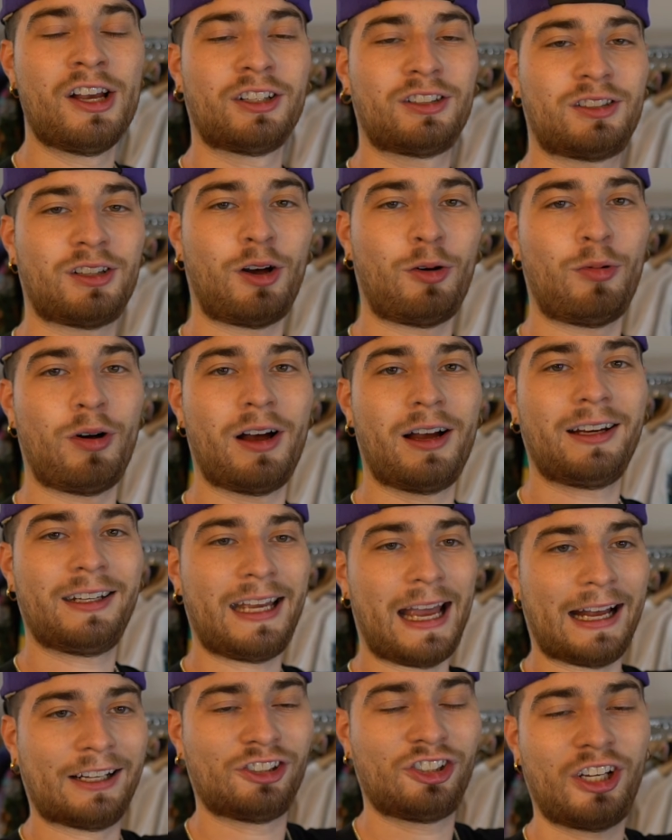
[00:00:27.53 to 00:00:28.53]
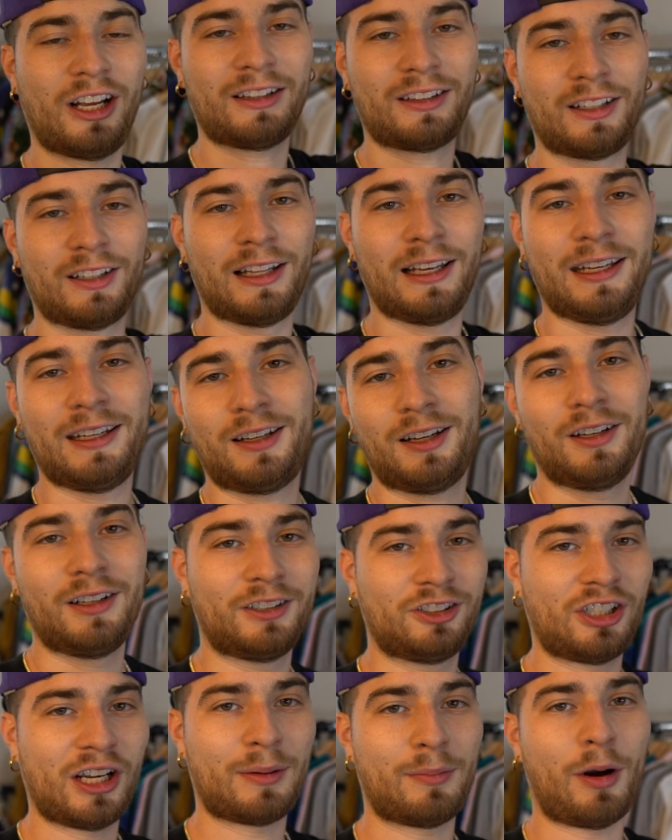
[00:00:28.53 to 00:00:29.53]
So uh, yeah, check the link,
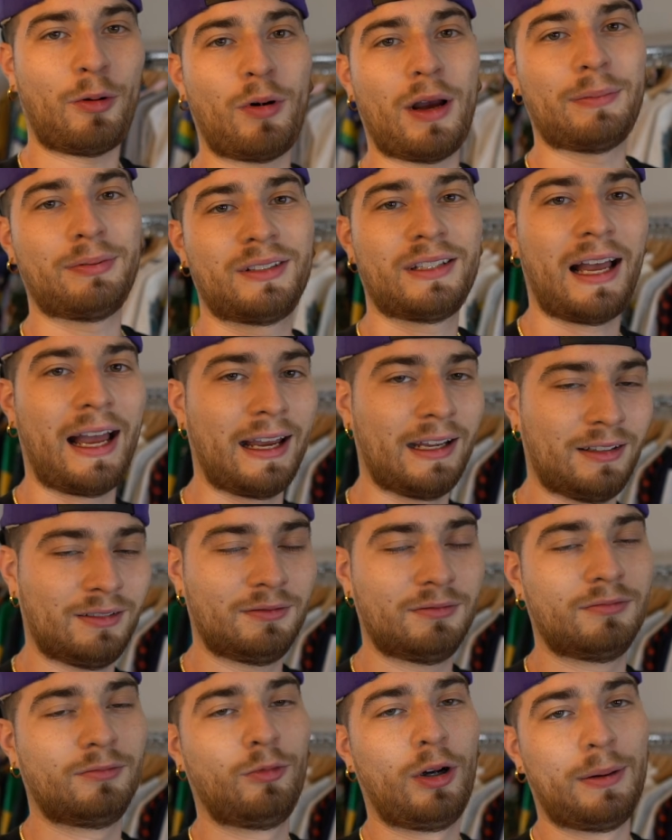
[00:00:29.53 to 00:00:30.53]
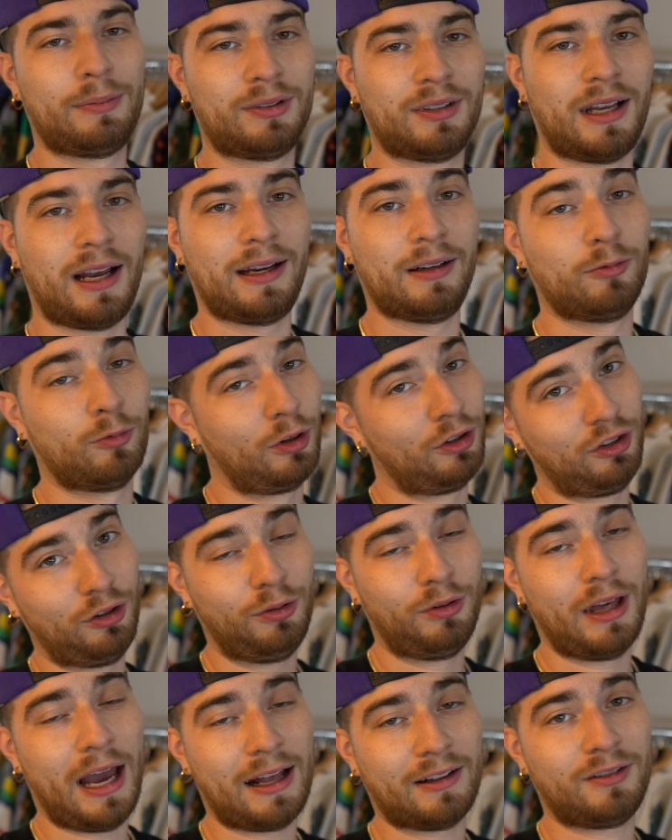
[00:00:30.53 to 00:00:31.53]
check my website. website. We'll
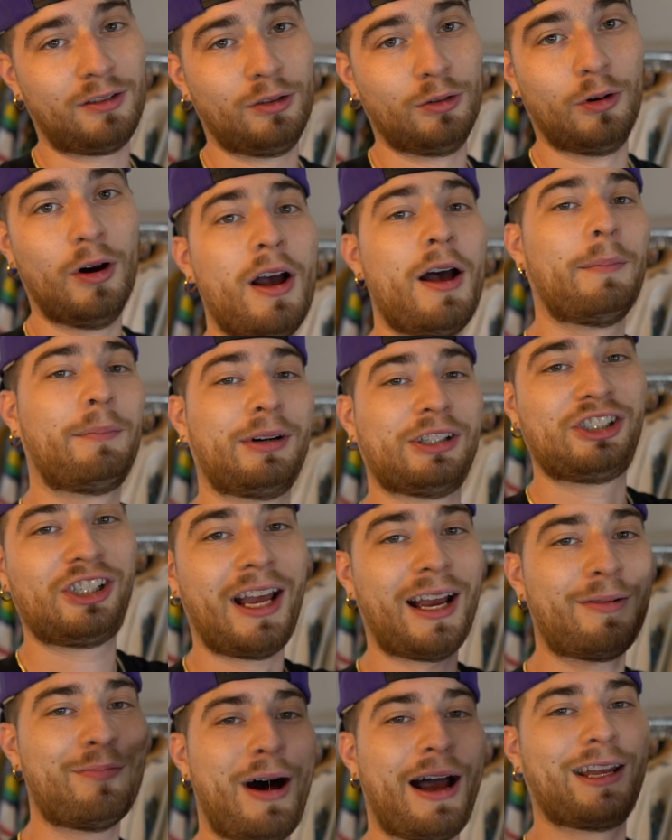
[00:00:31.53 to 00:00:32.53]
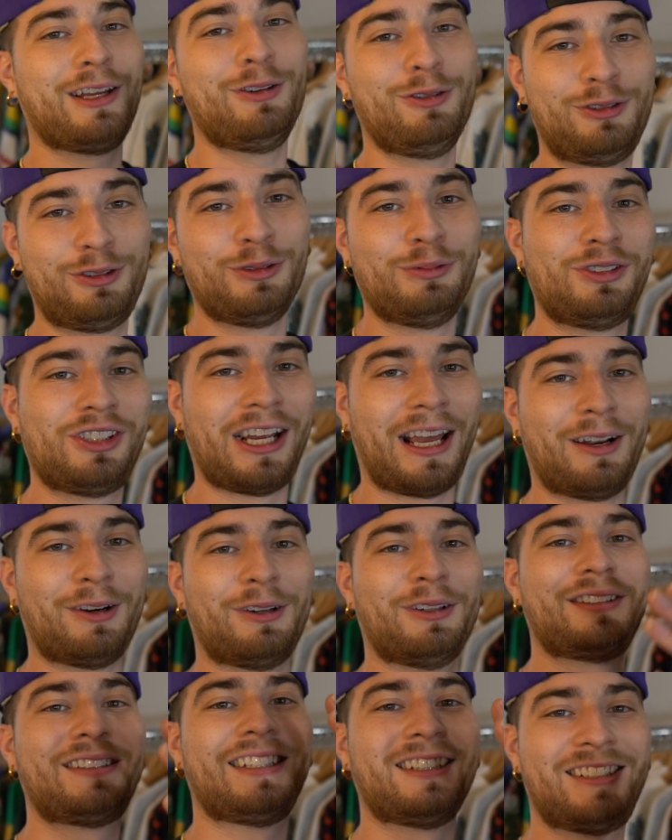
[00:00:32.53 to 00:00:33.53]
do that too, but check my YouTube
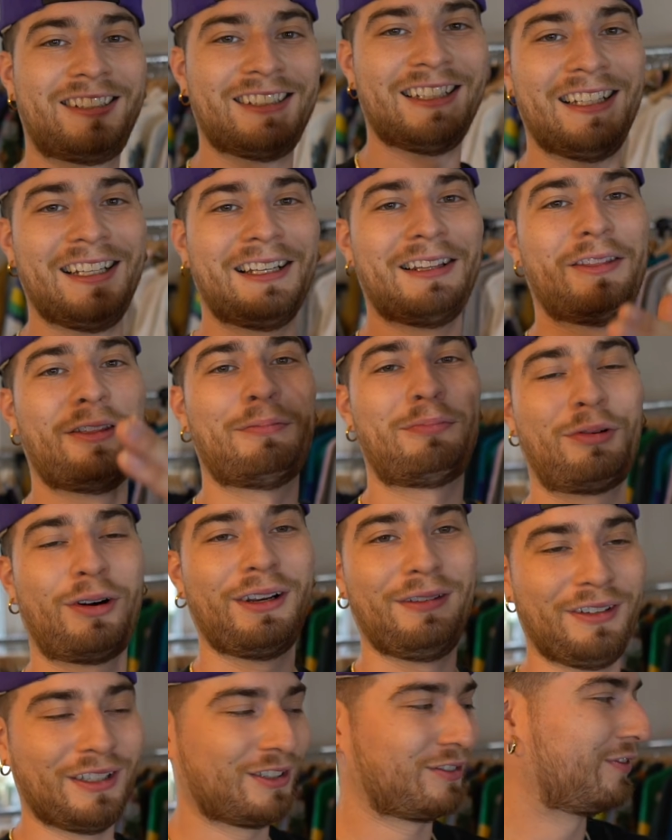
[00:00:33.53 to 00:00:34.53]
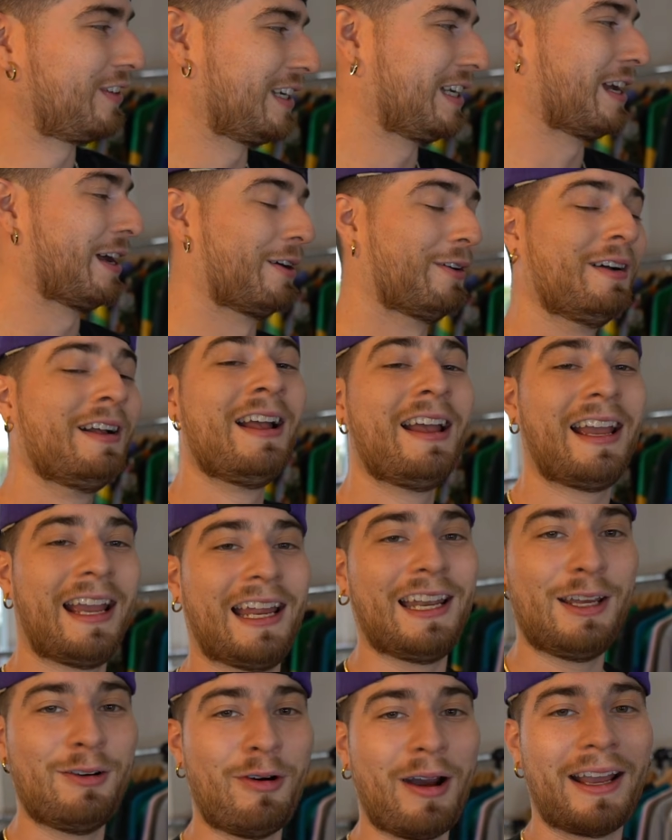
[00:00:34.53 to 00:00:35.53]
channel to see the previous video.
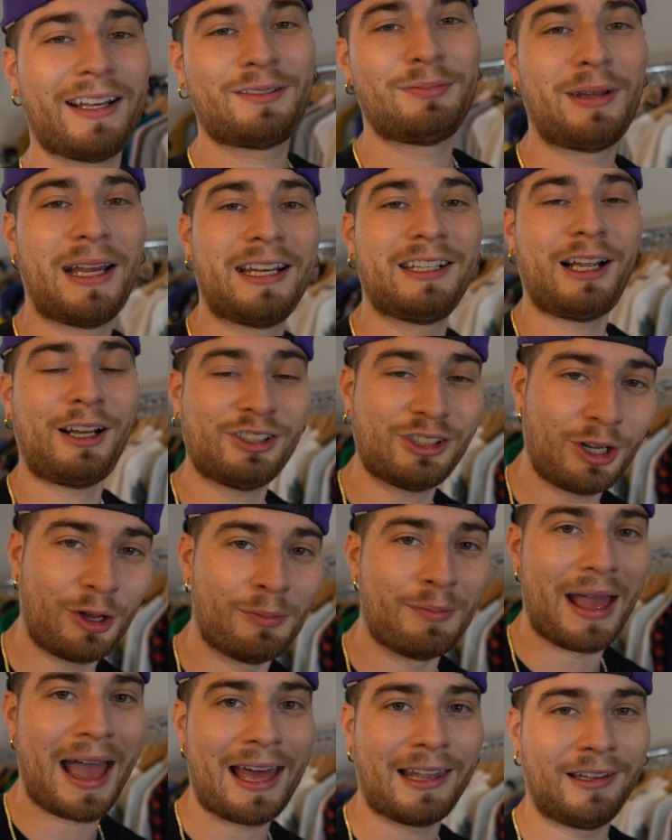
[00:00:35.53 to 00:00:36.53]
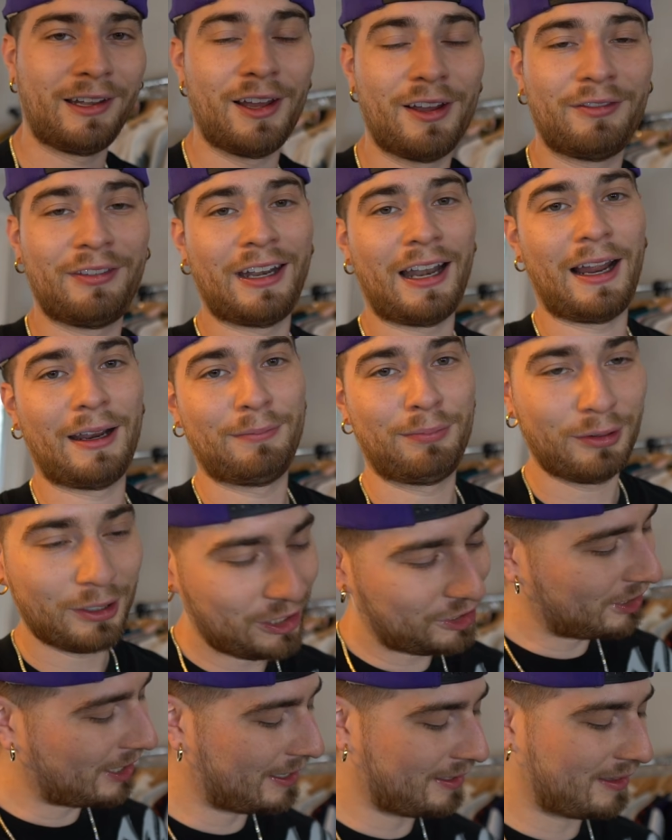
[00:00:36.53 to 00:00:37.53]
Anyways, man, y'all show mad love and I
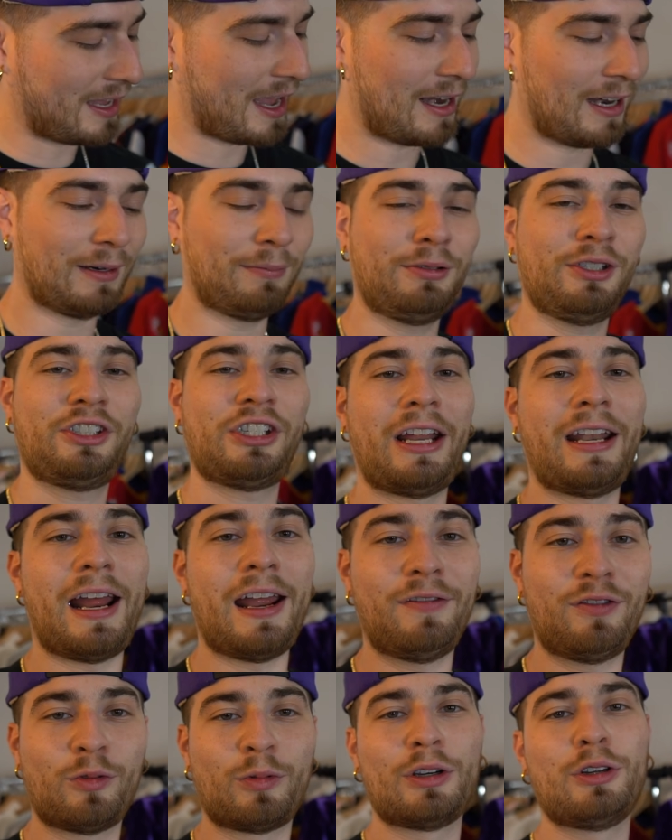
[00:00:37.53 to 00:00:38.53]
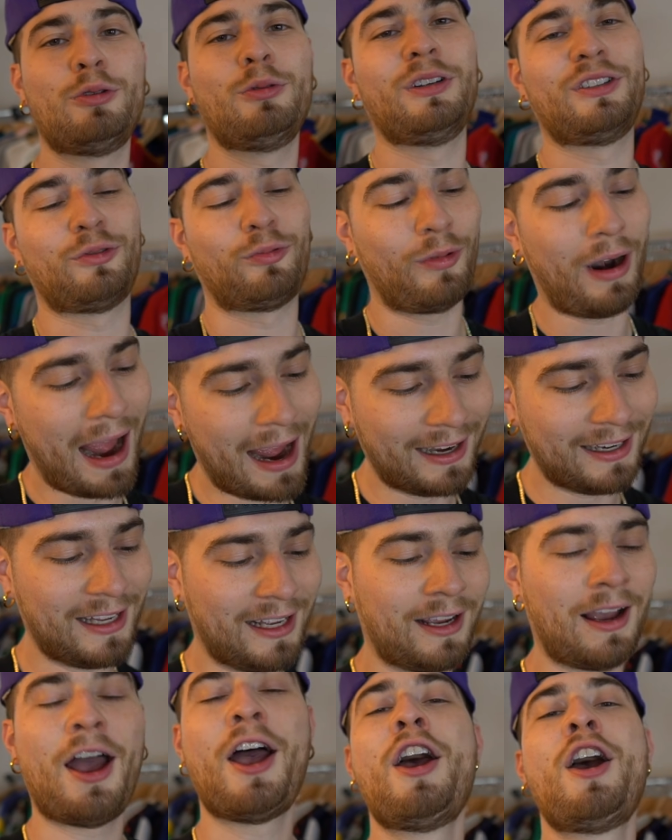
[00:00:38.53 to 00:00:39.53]
appreciate that. I appreciate everyone who is
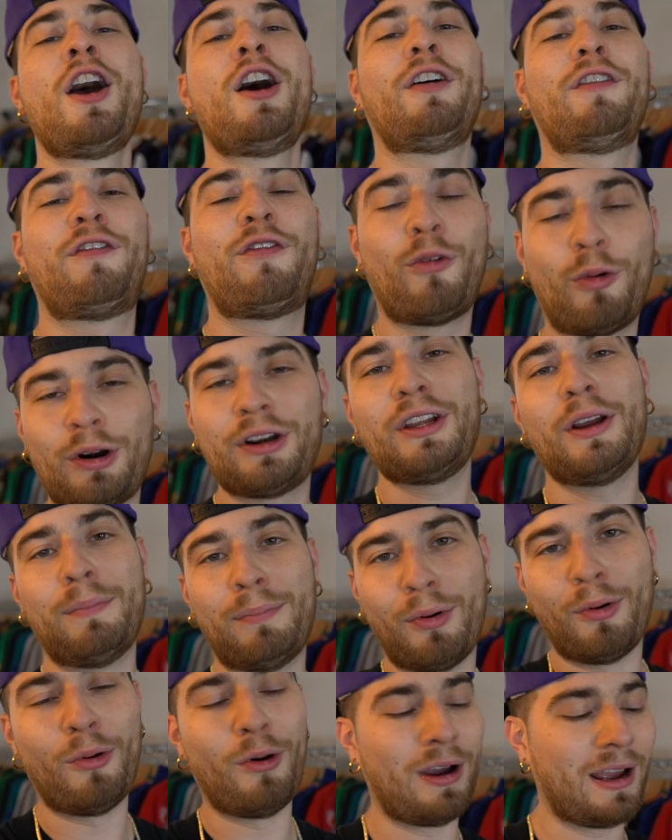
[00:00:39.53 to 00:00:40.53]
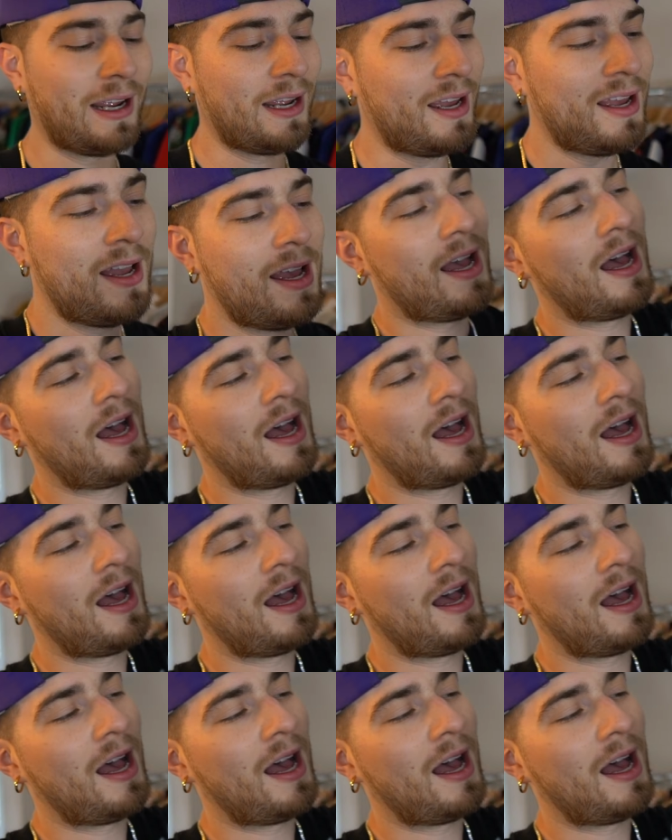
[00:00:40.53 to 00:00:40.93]
writing for your boy.